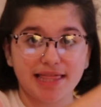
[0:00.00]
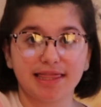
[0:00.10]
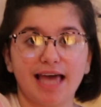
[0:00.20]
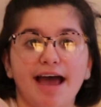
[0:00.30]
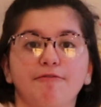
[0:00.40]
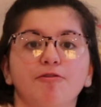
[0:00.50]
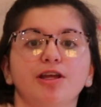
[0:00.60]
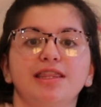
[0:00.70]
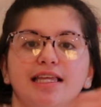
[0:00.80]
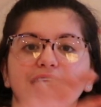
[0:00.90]

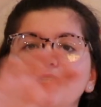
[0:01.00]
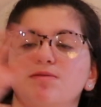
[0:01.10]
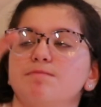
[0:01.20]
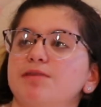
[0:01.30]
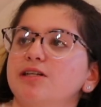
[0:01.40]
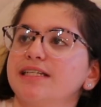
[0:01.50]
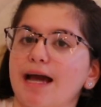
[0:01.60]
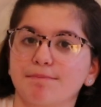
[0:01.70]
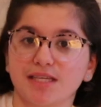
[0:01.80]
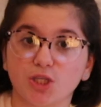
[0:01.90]
everything that's been building
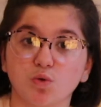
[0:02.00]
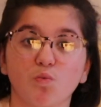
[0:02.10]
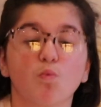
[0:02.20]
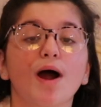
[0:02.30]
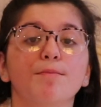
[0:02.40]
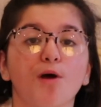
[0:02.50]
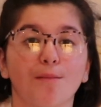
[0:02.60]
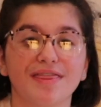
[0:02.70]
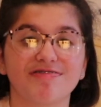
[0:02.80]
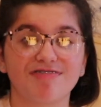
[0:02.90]
up to this one
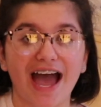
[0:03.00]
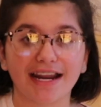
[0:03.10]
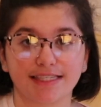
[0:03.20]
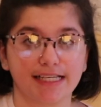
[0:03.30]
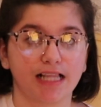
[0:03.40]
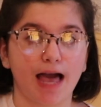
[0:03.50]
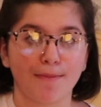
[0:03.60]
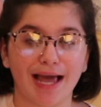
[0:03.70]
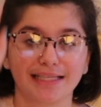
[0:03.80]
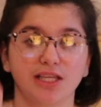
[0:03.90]
moment, that is the
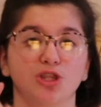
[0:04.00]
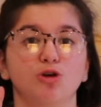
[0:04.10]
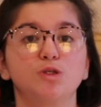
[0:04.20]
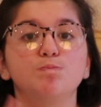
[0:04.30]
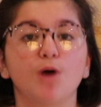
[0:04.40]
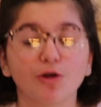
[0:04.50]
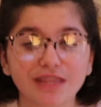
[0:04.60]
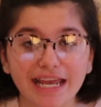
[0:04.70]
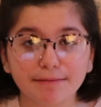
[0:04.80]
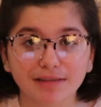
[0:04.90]
climax. And those
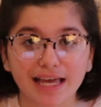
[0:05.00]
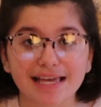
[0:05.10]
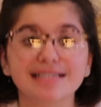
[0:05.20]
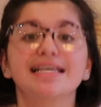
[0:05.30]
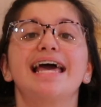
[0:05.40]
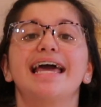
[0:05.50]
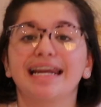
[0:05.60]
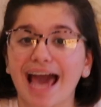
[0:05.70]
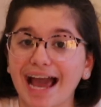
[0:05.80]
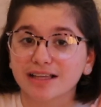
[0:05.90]
both take place
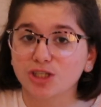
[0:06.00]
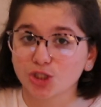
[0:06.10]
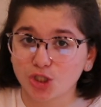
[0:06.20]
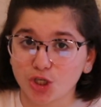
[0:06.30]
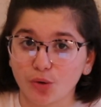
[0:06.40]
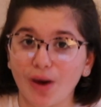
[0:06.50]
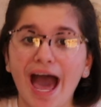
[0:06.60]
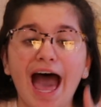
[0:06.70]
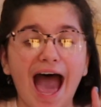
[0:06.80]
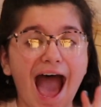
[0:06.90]
in Act 2.
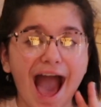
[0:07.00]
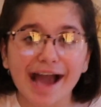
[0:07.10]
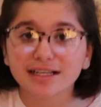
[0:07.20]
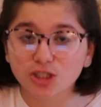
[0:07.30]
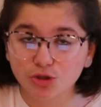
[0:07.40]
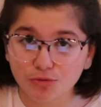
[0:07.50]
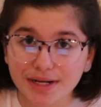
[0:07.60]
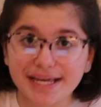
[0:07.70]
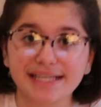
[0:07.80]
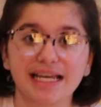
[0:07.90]
Act
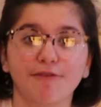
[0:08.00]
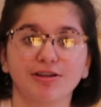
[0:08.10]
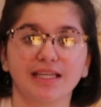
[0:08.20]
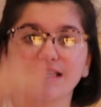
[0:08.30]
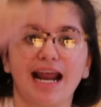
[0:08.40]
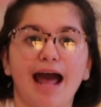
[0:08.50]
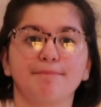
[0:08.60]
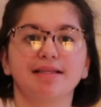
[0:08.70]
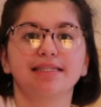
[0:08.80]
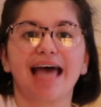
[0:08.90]
3 is everything that
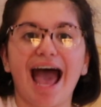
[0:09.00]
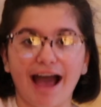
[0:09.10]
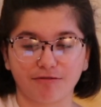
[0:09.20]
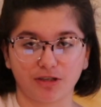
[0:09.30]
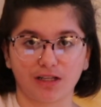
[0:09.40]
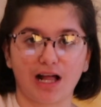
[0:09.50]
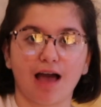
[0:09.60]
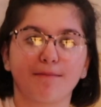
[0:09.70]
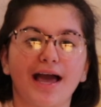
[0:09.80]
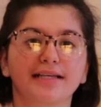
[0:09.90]
happens after the
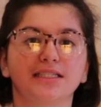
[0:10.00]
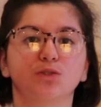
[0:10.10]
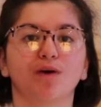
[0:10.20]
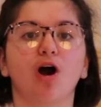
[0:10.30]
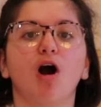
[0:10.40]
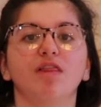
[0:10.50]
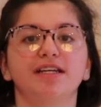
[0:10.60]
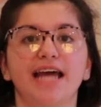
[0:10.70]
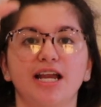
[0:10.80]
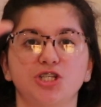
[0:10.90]
climax. It's when all
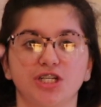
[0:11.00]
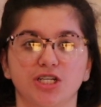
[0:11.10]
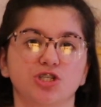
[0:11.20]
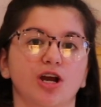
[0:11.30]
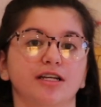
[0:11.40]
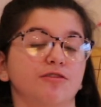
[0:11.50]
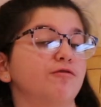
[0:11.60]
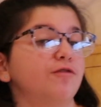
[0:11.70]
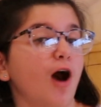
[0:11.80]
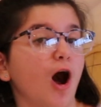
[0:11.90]
the tension is starting to
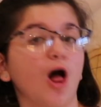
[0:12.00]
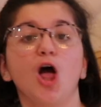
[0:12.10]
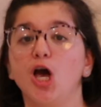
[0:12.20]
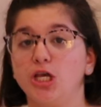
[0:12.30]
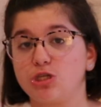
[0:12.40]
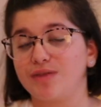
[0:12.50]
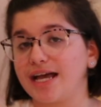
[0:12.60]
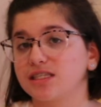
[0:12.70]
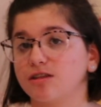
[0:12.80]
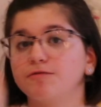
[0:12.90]
fall. So
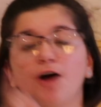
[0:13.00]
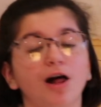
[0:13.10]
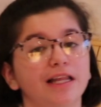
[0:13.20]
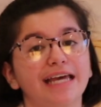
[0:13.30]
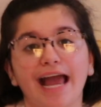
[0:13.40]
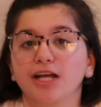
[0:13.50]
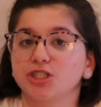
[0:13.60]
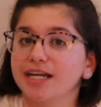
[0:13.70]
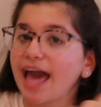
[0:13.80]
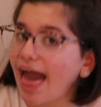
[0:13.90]
that's the falling
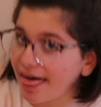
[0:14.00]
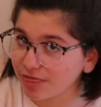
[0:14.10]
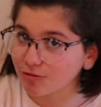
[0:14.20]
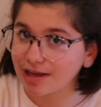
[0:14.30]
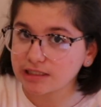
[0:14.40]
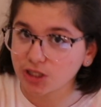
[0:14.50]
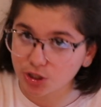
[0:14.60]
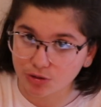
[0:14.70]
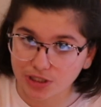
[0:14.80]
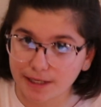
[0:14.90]
action and the
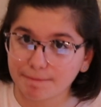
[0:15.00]
resolution.